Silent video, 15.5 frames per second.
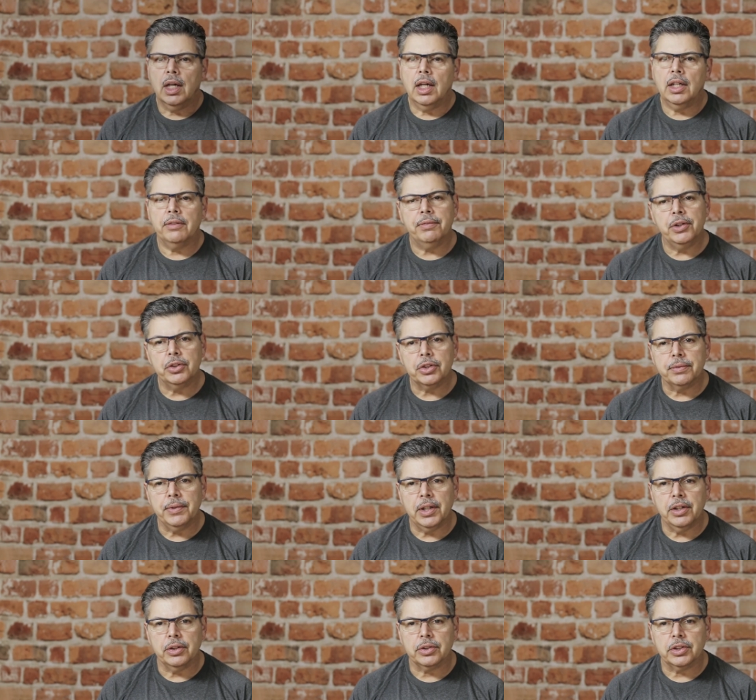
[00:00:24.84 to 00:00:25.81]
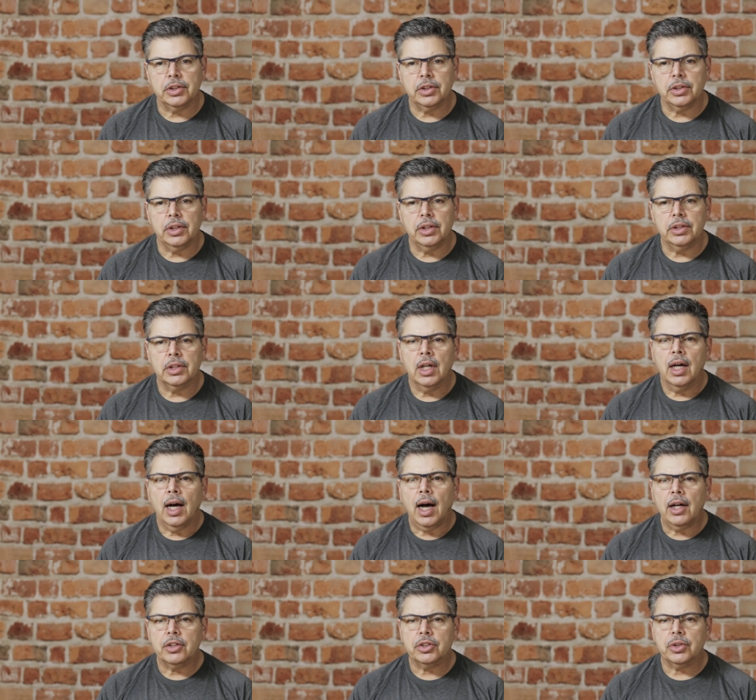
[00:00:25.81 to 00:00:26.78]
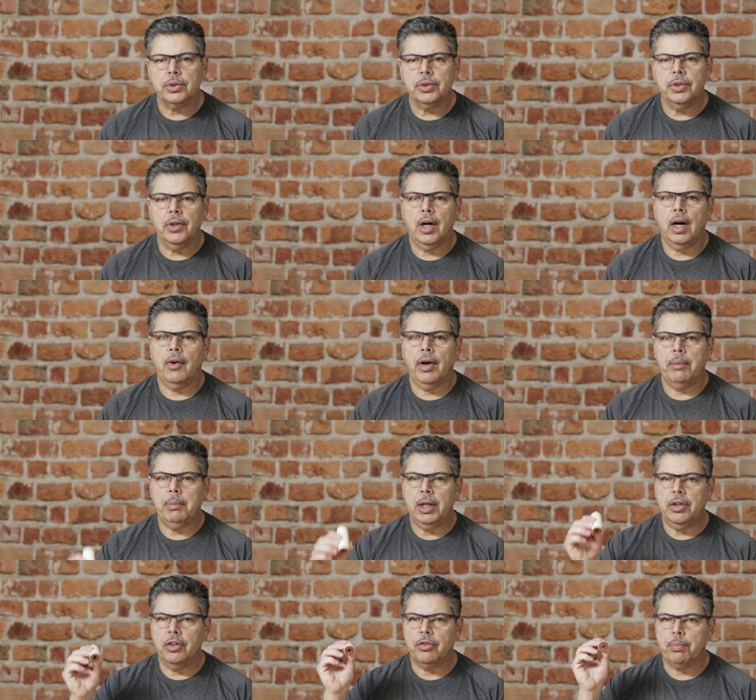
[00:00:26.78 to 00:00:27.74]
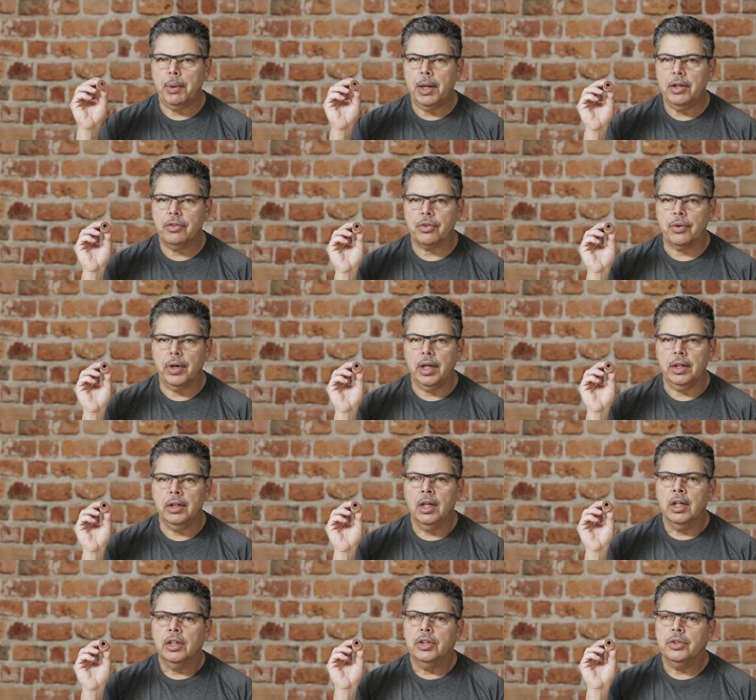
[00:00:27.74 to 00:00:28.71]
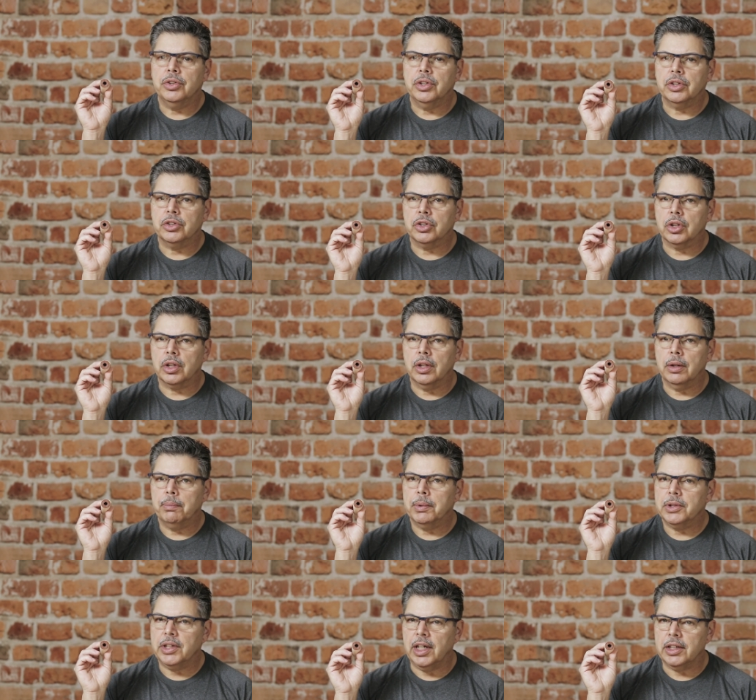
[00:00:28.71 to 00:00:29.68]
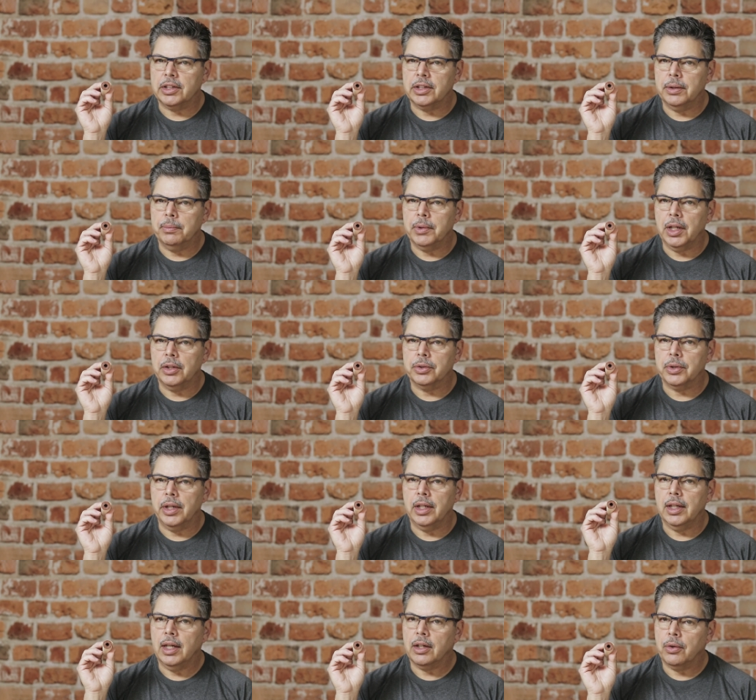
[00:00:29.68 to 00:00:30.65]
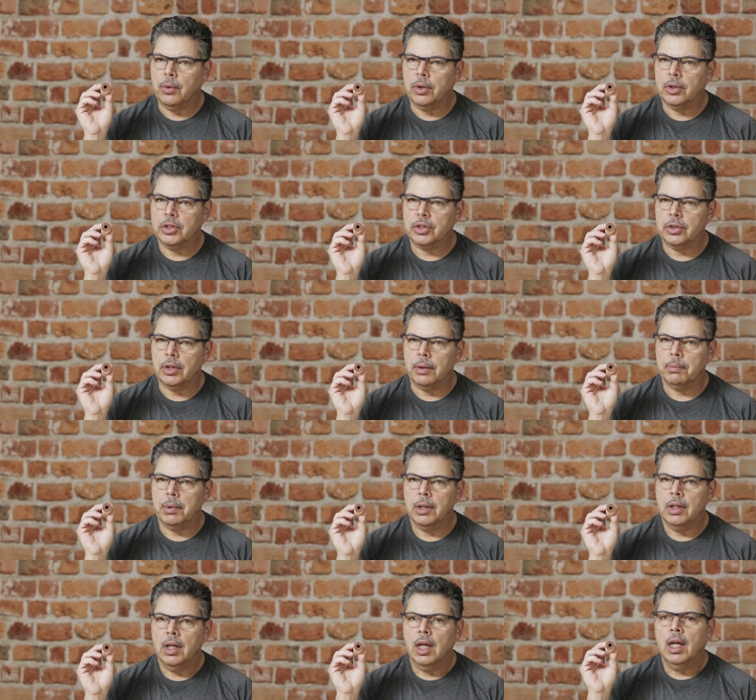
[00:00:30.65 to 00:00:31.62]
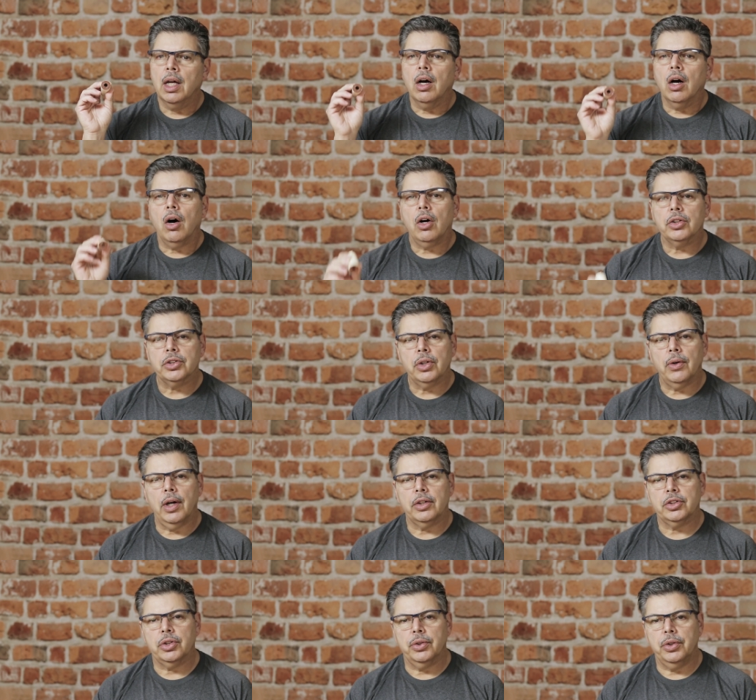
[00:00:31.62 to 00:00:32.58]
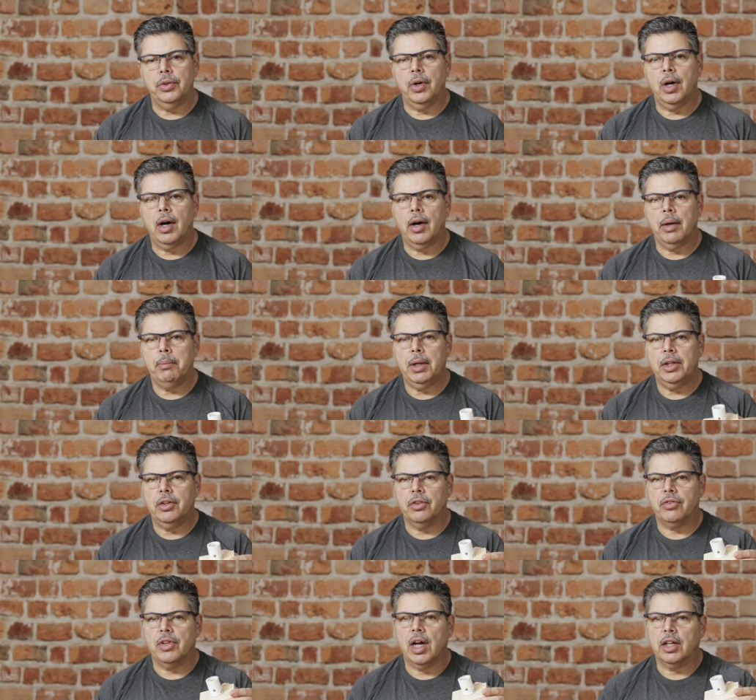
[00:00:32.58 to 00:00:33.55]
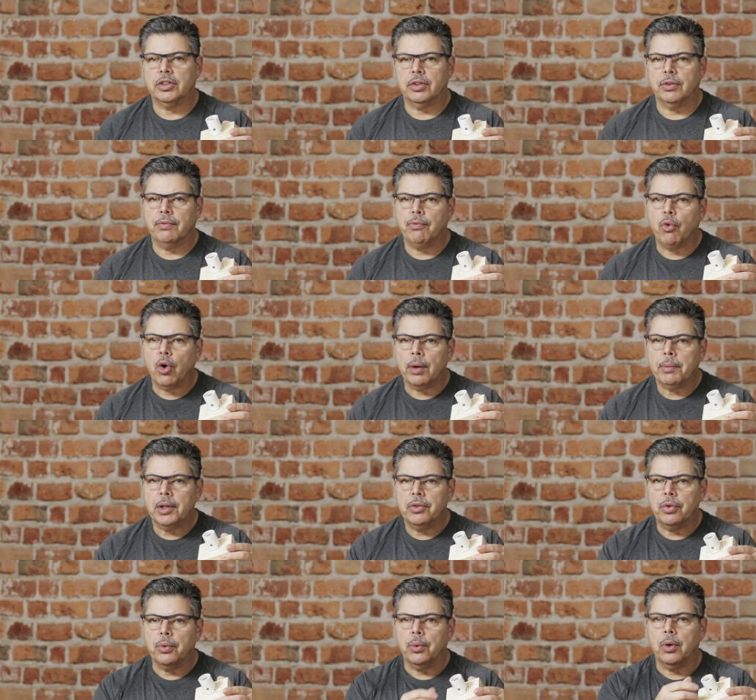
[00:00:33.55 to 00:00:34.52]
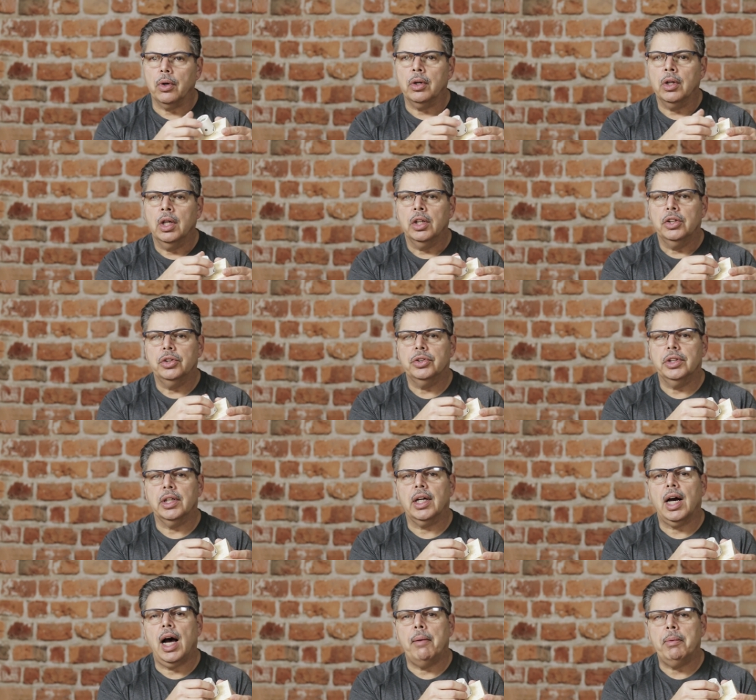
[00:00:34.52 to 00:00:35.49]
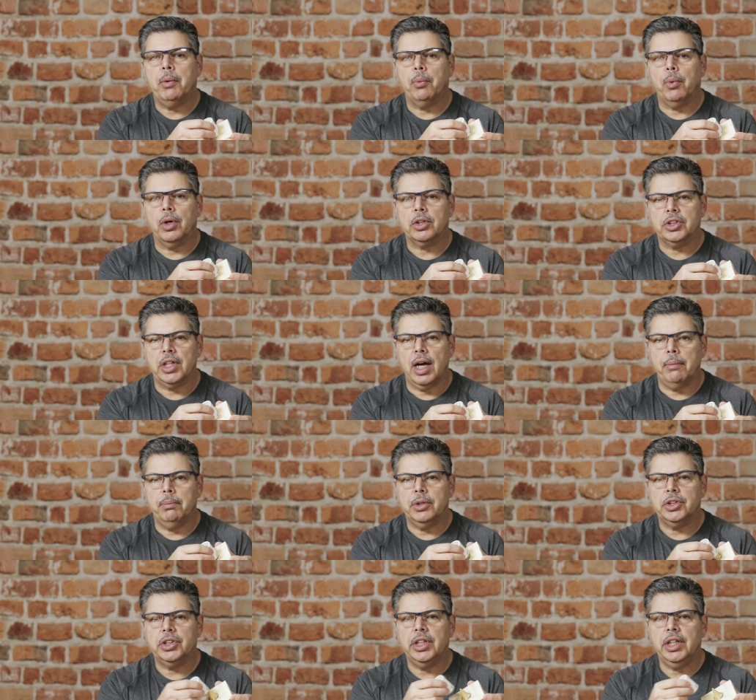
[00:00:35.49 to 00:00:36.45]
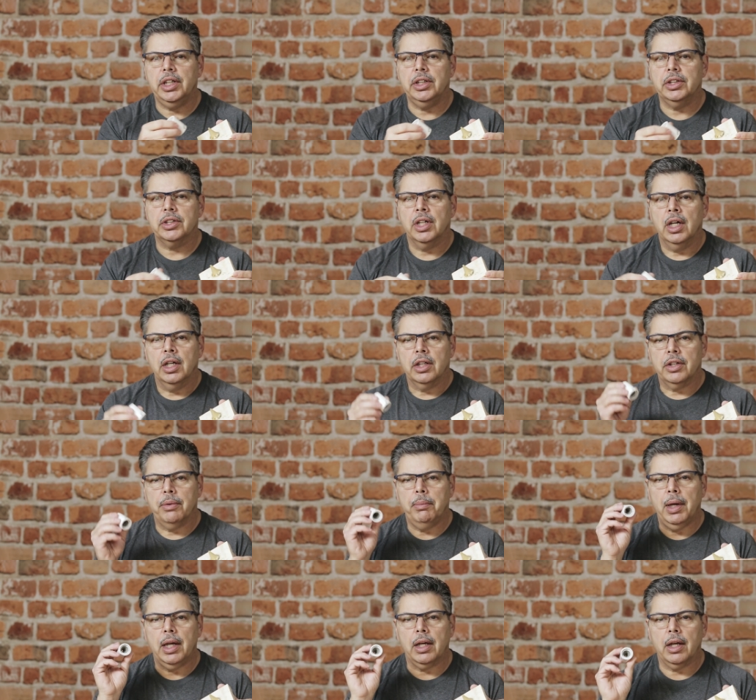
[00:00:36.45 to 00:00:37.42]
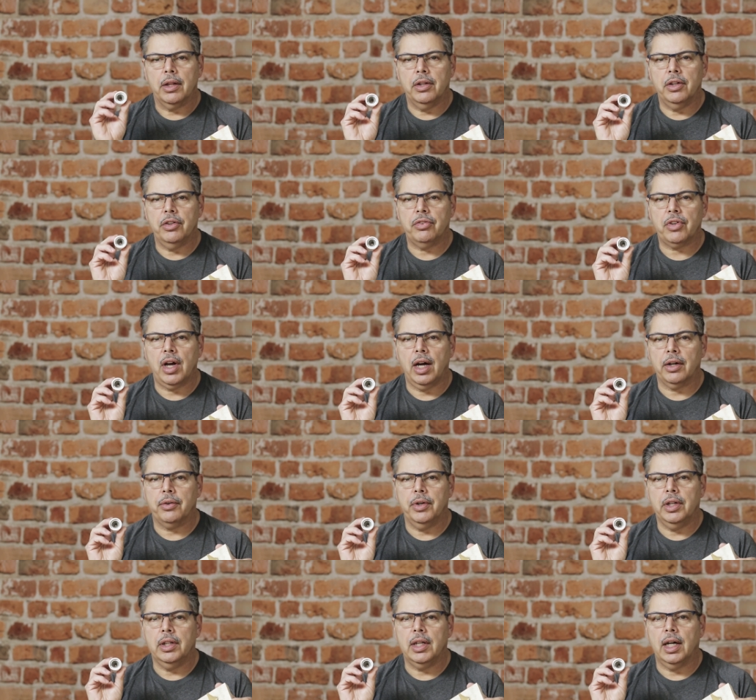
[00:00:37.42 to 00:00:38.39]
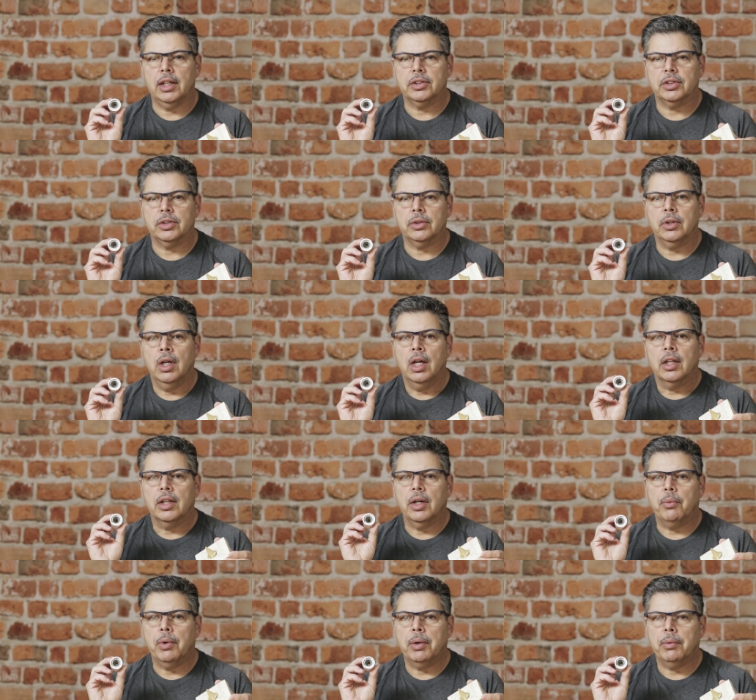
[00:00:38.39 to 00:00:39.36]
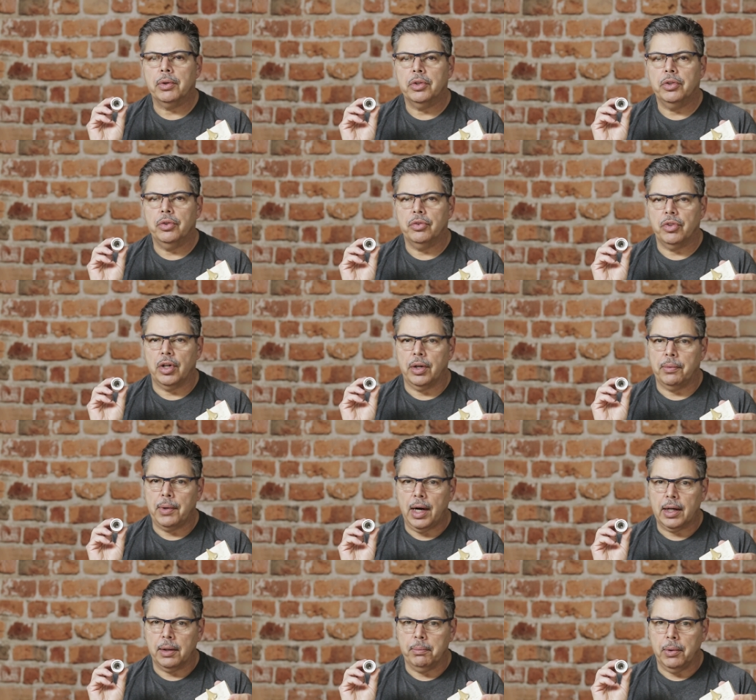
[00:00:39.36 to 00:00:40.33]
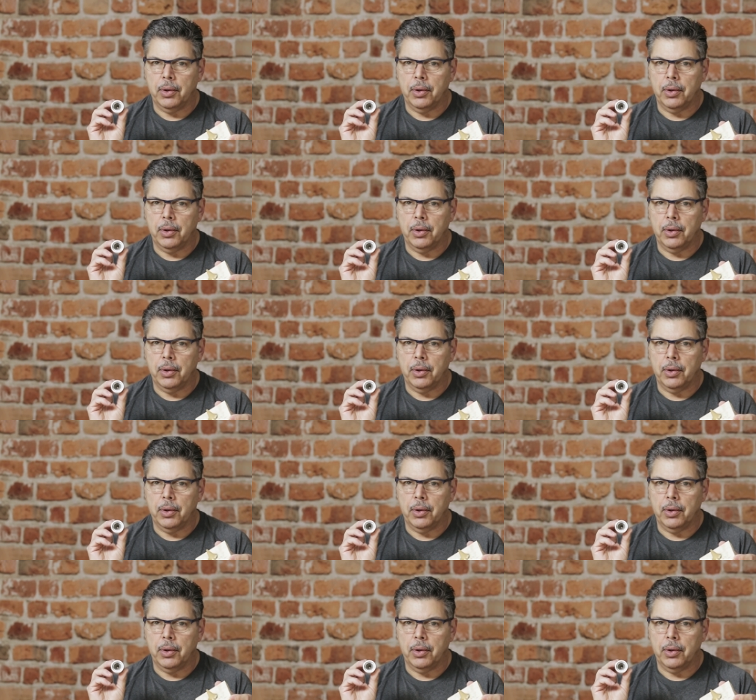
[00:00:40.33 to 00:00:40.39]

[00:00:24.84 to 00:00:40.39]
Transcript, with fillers: In a future video series, I'll show you how I made this Bates grain using sugar, potassium nitrate, and corn syrup. Also, I'll show you how I made this nozzle forming tool using common workshop machines to make this concrete nozzle that we will use in our rocket